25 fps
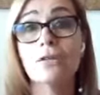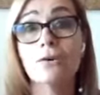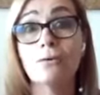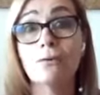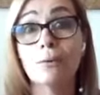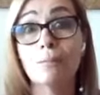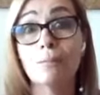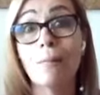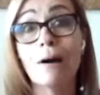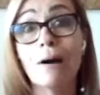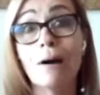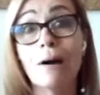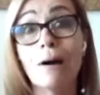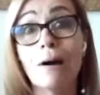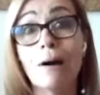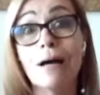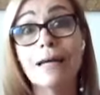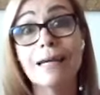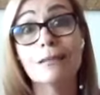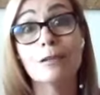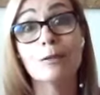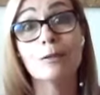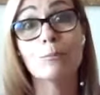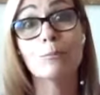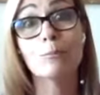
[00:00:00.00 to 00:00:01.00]
So
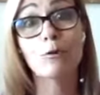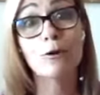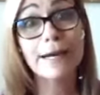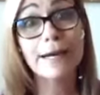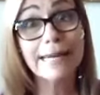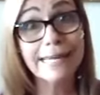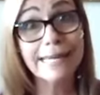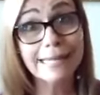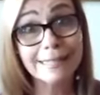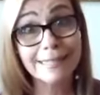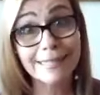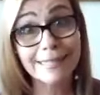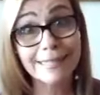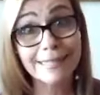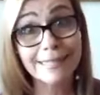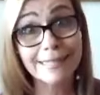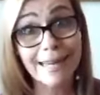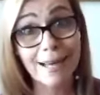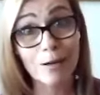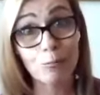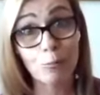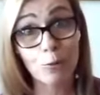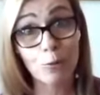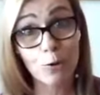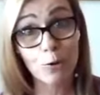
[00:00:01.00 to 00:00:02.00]
in the
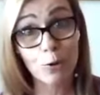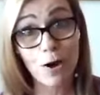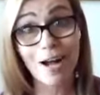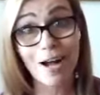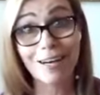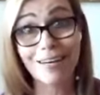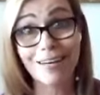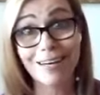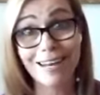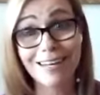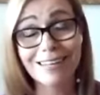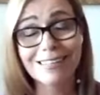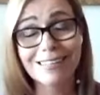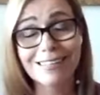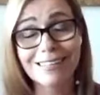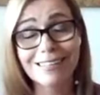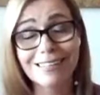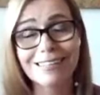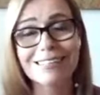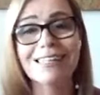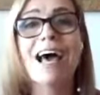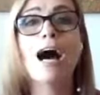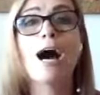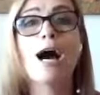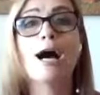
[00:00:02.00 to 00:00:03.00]
breakdown
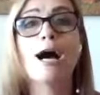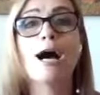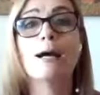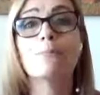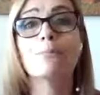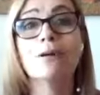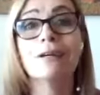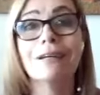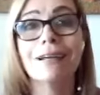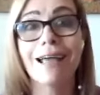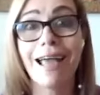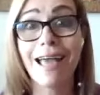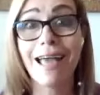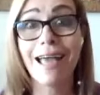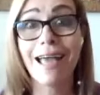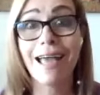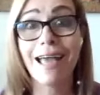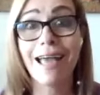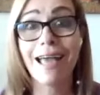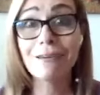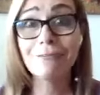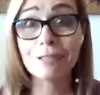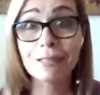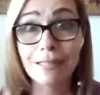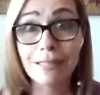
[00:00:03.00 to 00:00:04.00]
product, I put
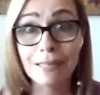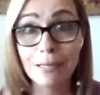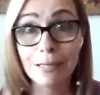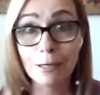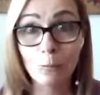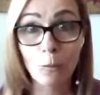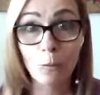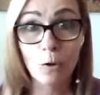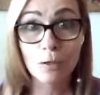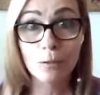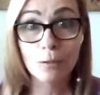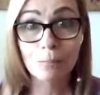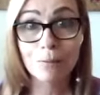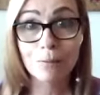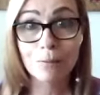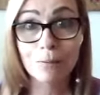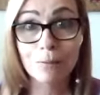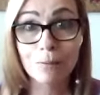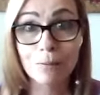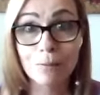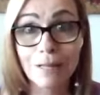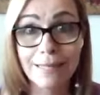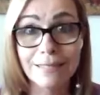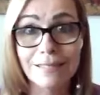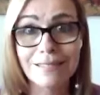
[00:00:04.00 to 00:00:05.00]
everything in one
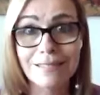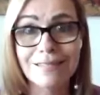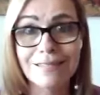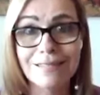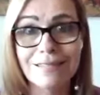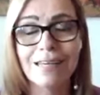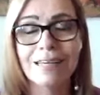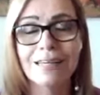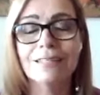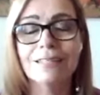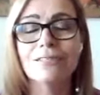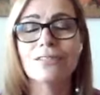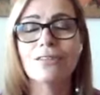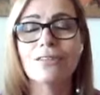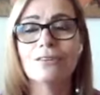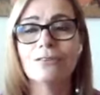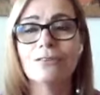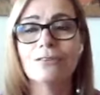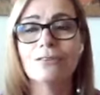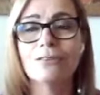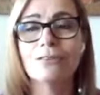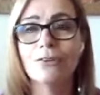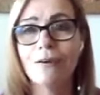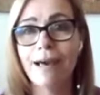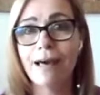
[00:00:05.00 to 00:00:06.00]
place. So
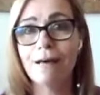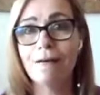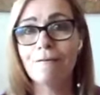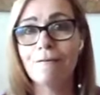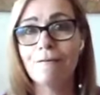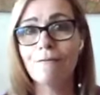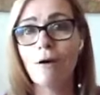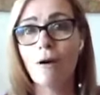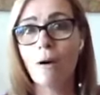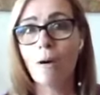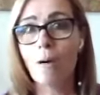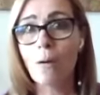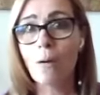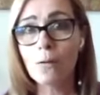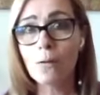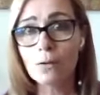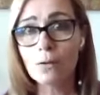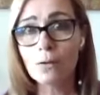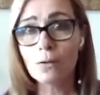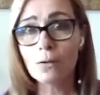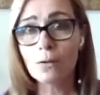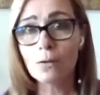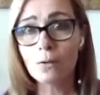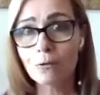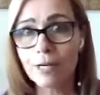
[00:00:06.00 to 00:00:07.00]
you have
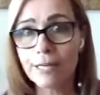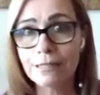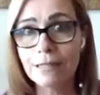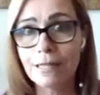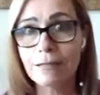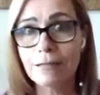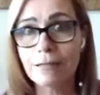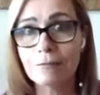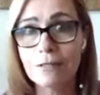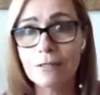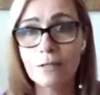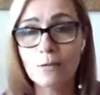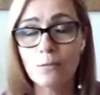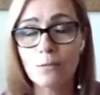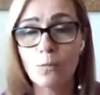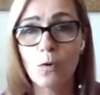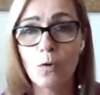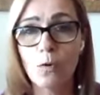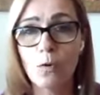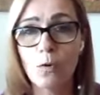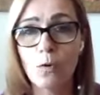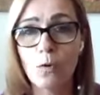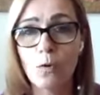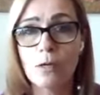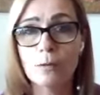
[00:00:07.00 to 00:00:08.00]
all the breakdowns
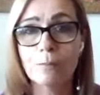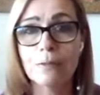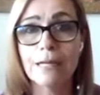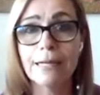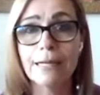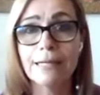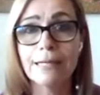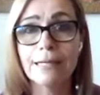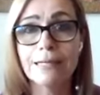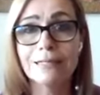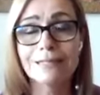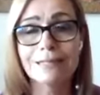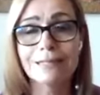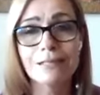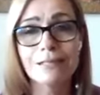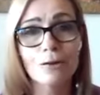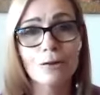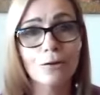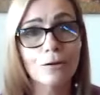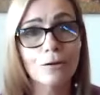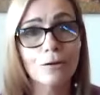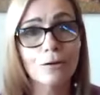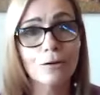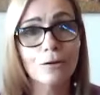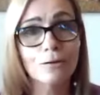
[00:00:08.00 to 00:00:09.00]
in one place.
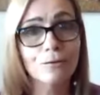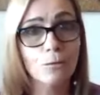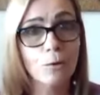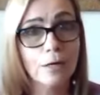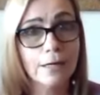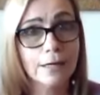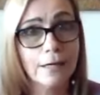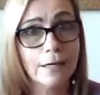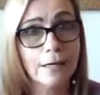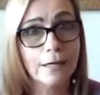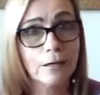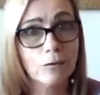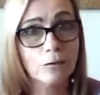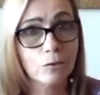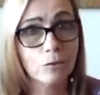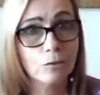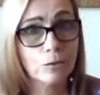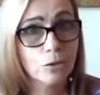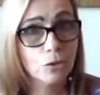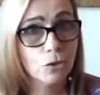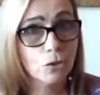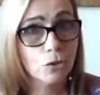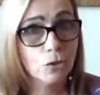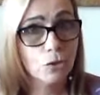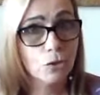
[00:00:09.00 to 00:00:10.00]
So if you want to go
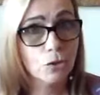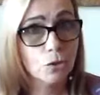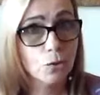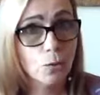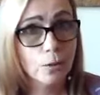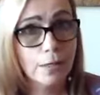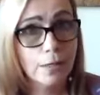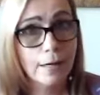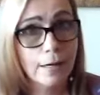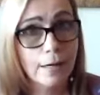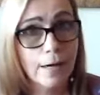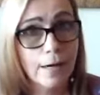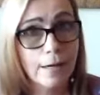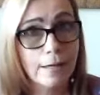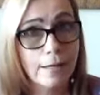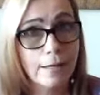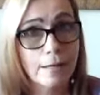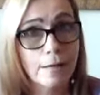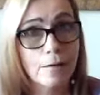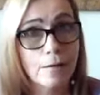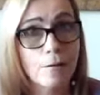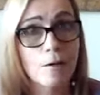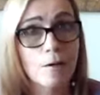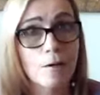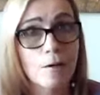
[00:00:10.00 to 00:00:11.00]
to a
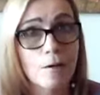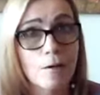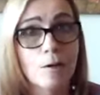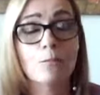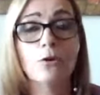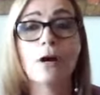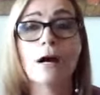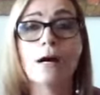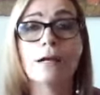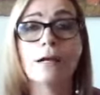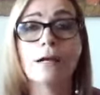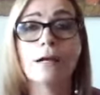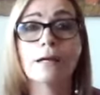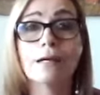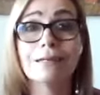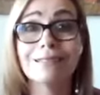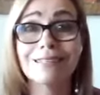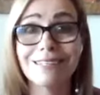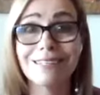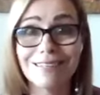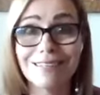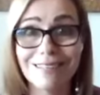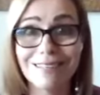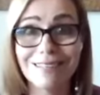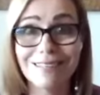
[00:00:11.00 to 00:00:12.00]
shortcut
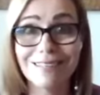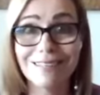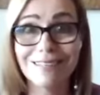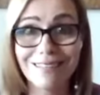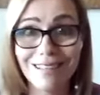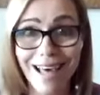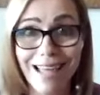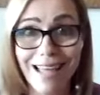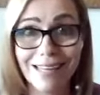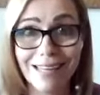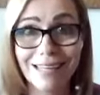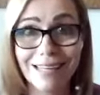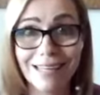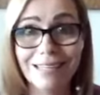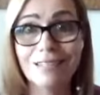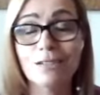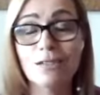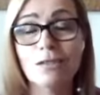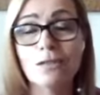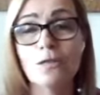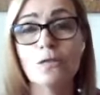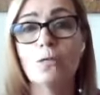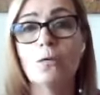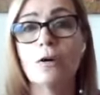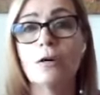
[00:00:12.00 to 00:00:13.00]
product, that
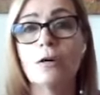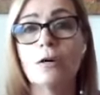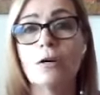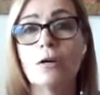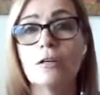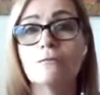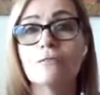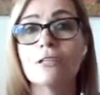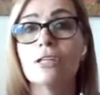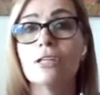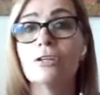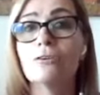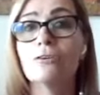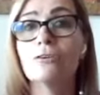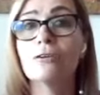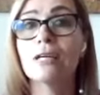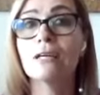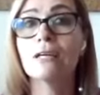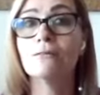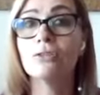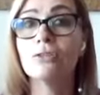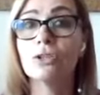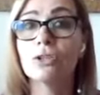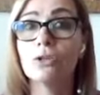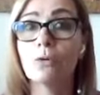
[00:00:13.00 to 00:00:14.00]
is the one for you. It
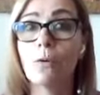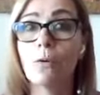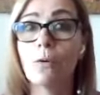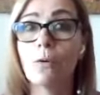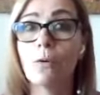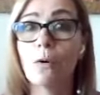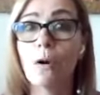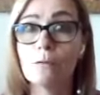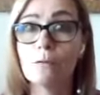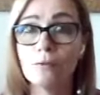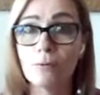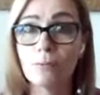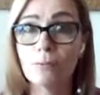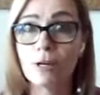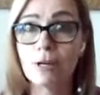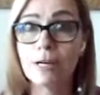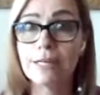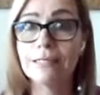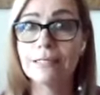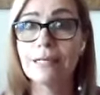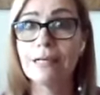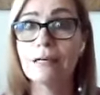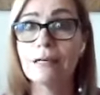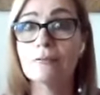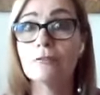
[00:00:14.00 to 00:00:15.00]
gives you all of the
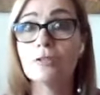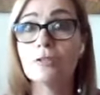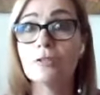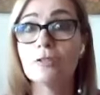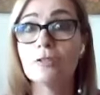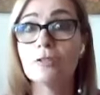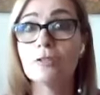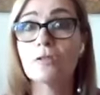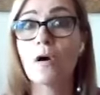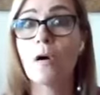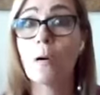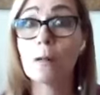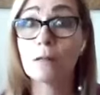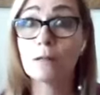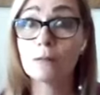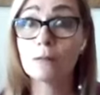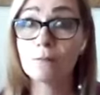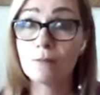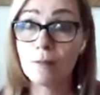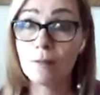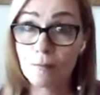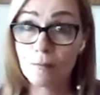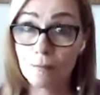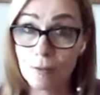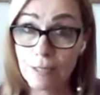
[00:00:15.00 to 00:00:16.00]
breakdowns, all
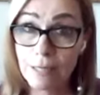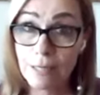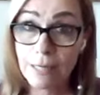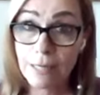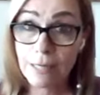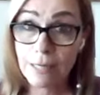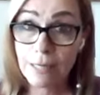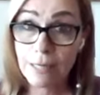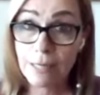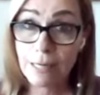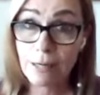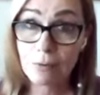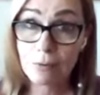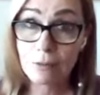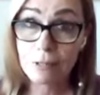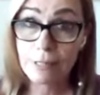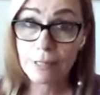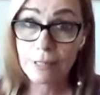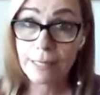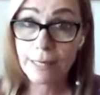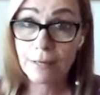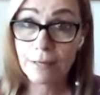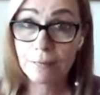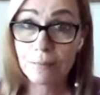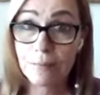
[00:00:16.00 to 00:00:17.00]
of the video
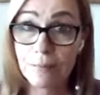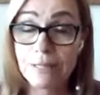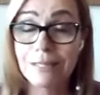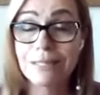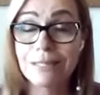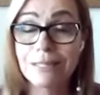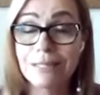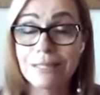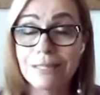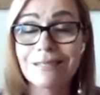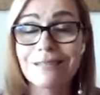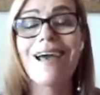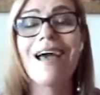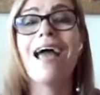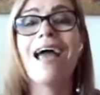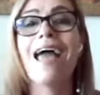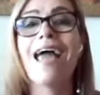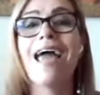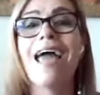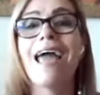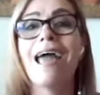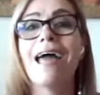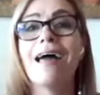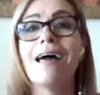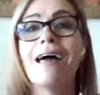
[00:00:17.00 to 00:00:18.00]
clips,
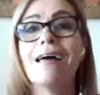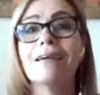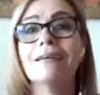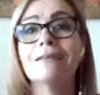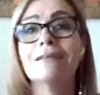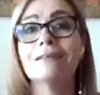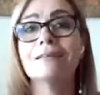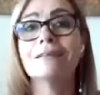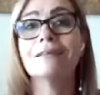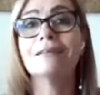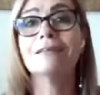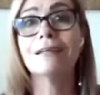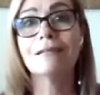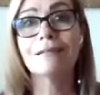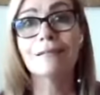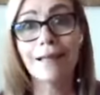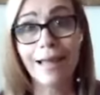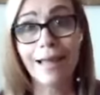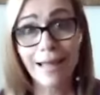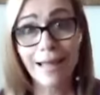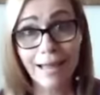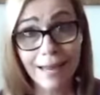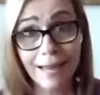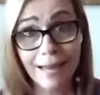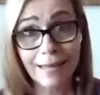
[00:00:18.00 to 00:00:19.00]
and
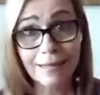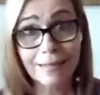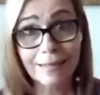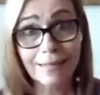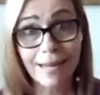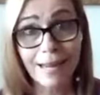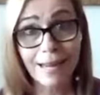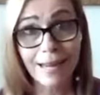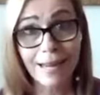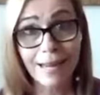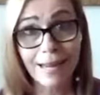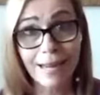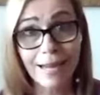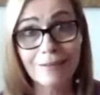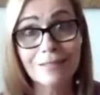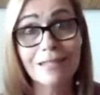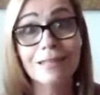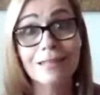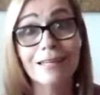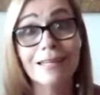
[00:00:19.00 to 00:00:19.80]
the handouts.